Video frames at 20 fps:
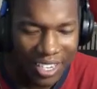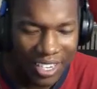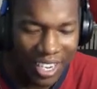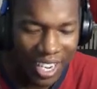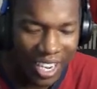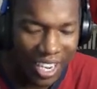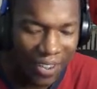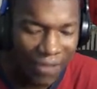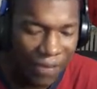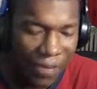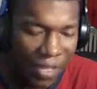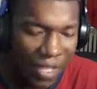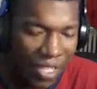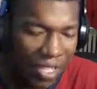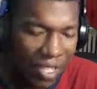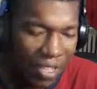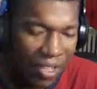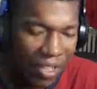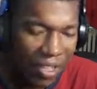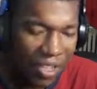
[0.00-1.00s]
of the day,
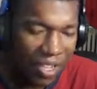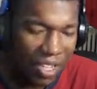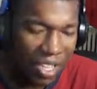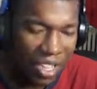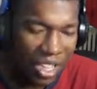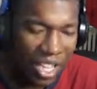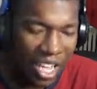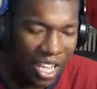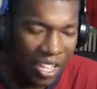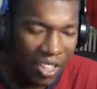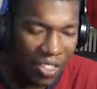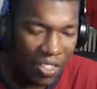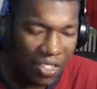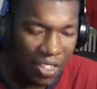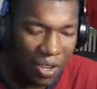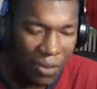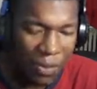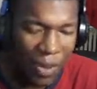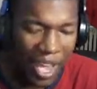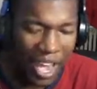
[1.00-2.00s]
like
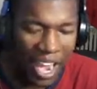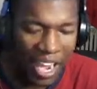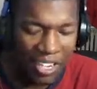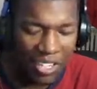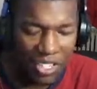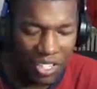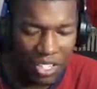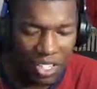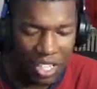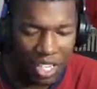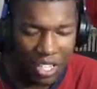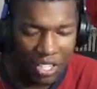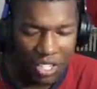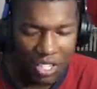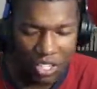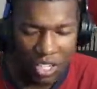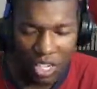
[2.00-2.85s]
them actually like.